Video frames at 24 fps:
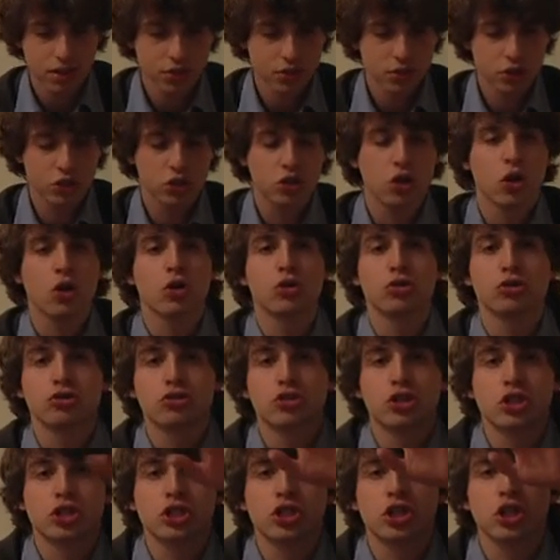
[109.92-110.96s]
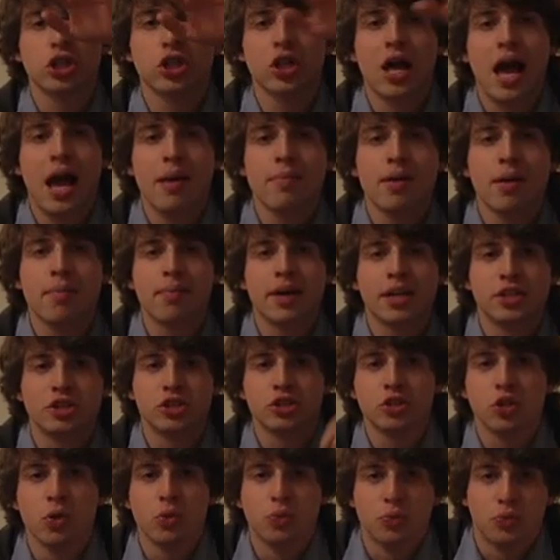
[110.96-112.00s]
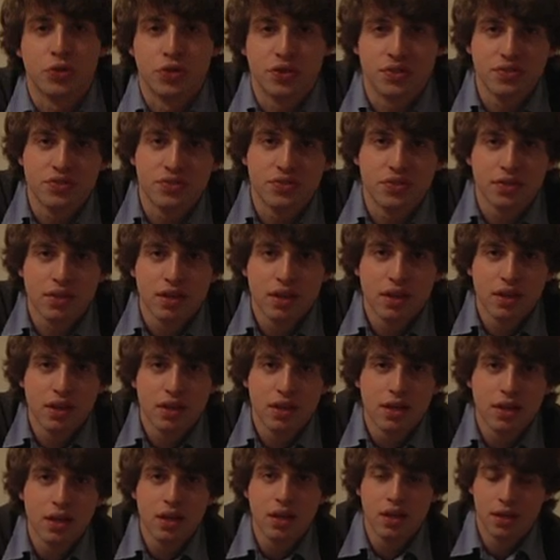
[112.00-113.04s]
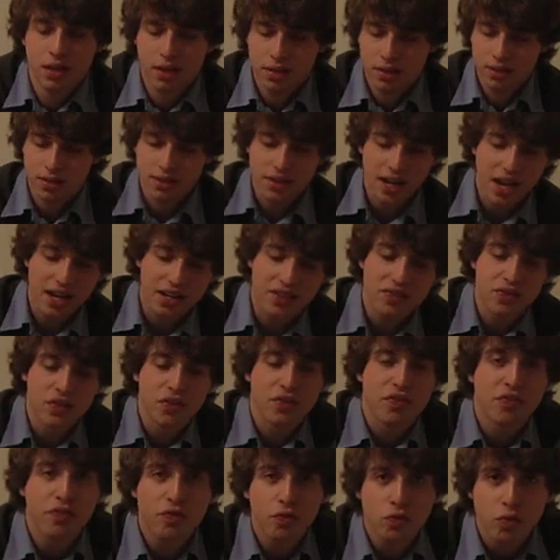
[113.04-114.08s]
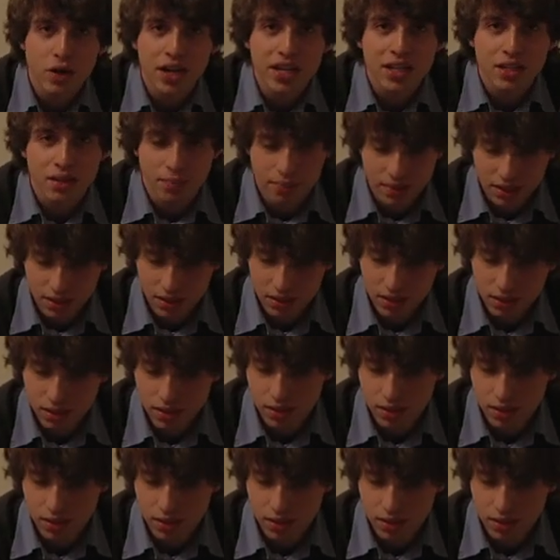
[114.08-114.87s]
The girls just climb on my shoulders. They're not even afraid of me.